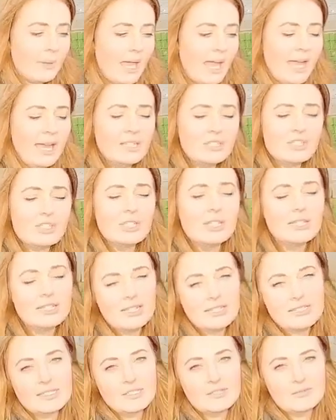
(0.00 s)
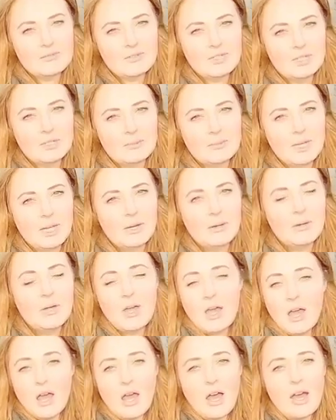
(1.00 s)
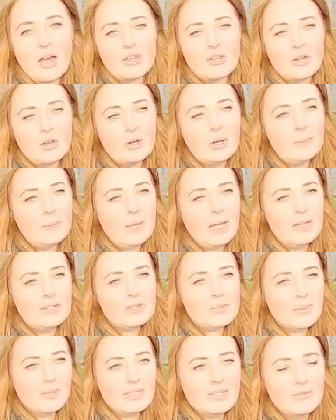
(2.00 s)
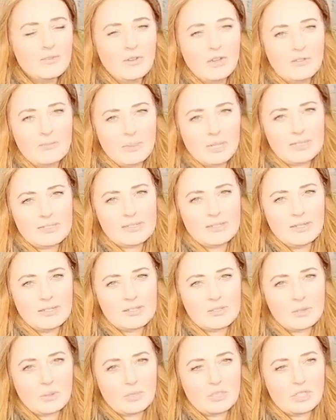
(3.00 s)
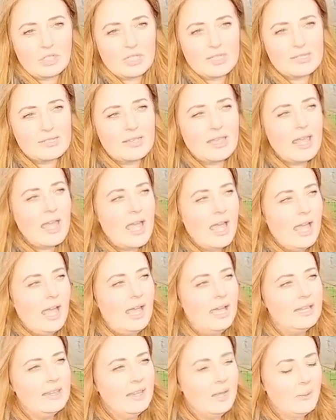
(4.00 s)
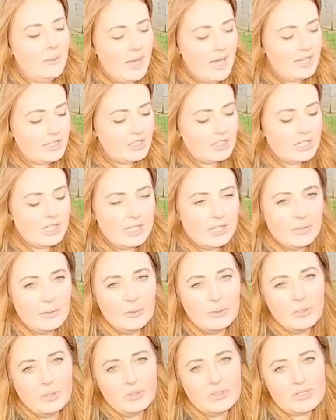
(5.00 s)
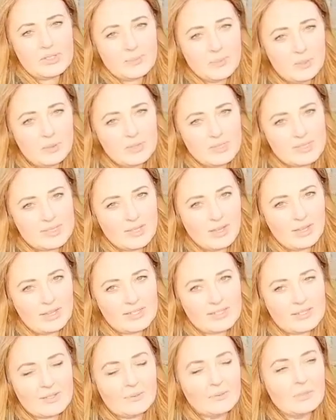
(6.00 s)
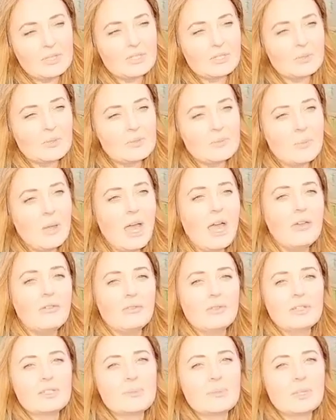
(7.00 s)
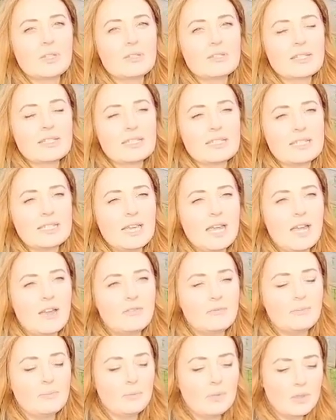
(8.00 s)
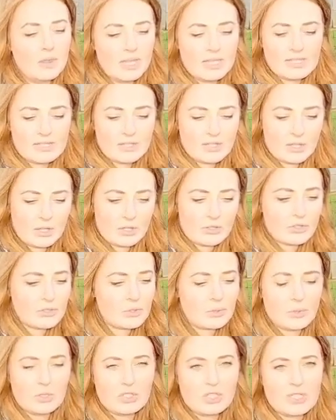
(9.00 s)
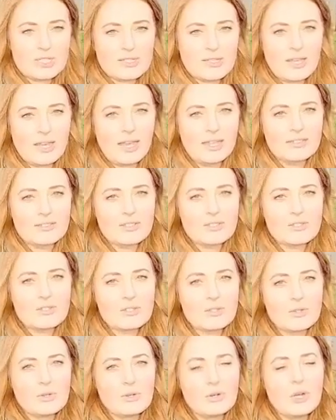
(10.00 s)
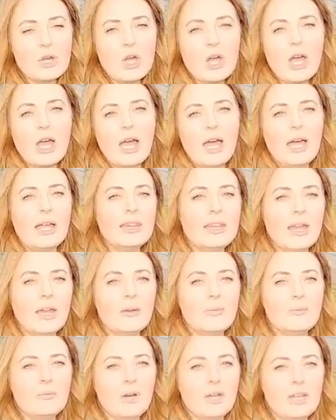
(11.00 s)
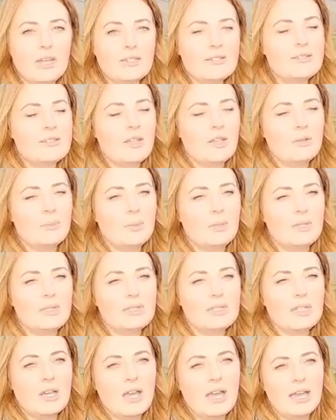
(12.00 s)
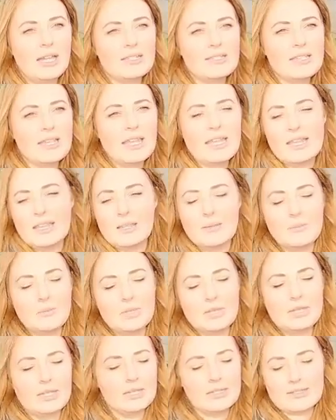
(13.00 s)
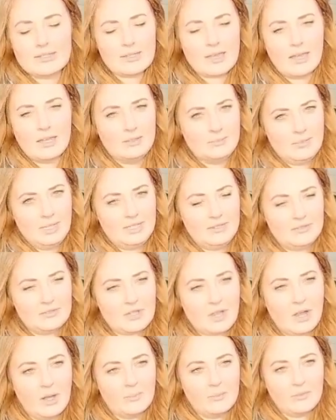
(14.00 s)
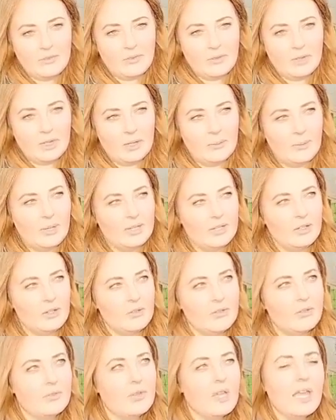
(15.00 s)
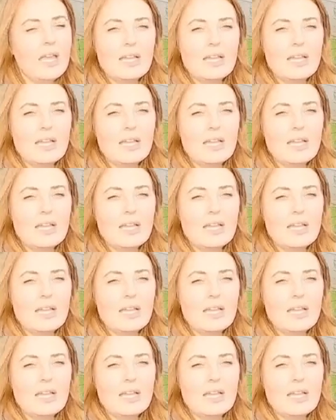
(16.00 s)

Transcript: But actually they did really well. I got about 25 butternut squashes, and they were actually all on the smaller size, which was perfect because I didn't have these huge squashes that I had to store, and then once opened I had to eat them within a certain amount of time before they went off.